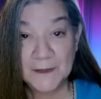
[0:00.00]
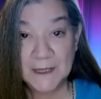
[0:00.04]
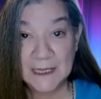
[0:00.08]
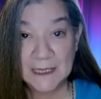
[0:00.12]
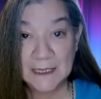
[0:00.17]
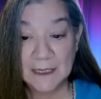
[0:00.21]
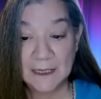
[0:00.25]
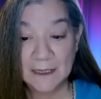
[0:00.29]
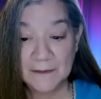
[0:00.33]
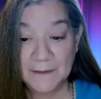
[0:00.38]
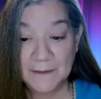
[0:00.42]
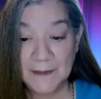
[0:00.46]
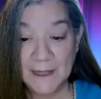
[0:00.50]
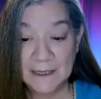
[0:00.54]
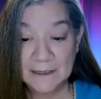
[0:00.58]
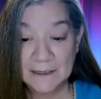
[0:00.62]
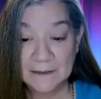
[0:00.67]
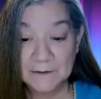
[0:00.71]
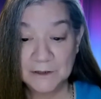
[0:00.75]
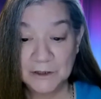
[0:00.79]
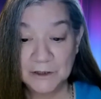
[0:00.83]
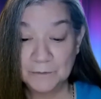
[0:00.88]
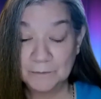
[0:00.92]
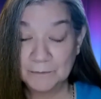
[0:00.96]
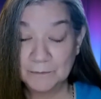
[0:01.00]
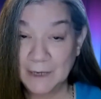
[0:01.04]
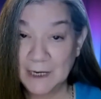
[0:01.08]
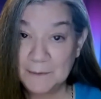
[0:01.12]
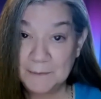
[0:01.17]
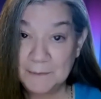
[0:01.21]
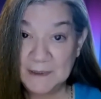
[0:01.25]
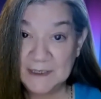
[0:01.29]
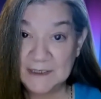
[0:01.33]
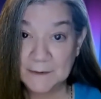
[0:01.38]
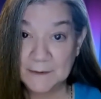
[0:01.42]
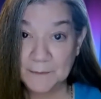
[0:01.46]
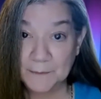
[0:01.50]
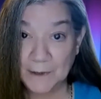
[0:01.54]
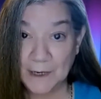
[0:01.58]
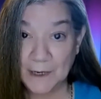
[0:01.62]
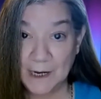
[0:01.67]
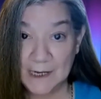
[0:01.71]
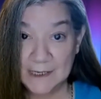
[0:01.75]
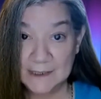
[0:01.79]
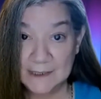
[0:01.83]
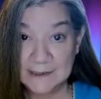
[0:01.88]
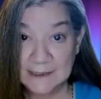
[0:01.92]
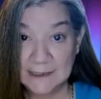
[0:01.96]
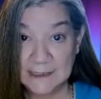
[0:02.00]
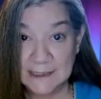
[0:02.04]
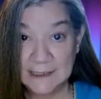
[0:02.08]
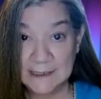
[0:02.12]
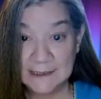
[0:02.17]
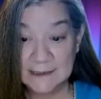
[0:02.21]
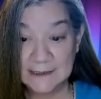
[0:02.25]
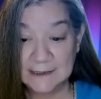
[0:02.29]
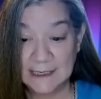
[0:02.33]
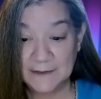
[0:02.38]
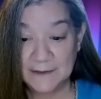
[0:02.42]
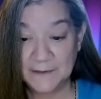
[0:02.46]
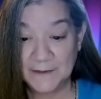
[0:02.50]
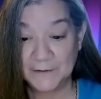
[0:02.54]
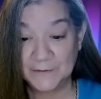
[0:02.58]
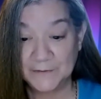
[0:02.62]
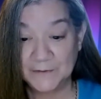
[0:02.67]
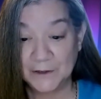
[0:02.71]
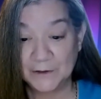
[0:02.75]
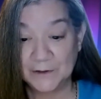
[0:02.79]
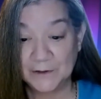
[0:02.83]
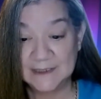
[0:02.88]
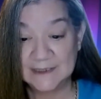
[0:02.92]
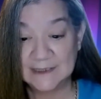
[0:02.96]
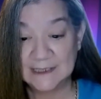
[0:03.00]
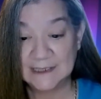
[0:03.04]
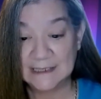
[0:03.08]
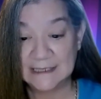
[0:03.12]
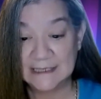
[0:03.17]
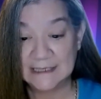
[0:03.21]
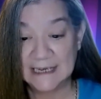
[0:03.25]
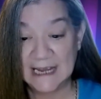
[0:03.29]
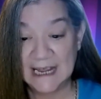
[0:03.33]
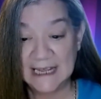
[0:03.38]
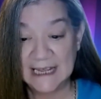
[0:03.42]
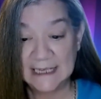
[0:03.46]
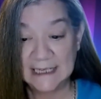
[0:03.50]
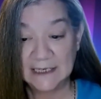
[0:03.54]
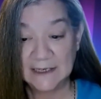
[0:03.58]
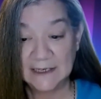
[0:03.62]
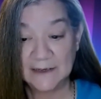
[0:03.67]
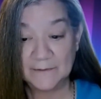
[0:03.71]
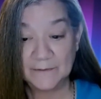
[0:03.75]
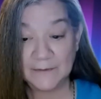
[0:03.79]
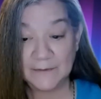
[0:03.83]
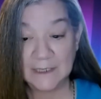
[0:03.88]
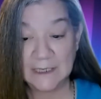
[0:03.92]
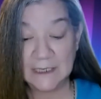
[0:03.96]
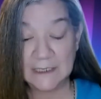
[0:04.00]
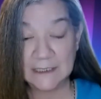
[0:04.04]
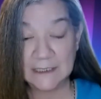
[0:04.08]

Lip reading: thing that you might be surprised is that there is a negative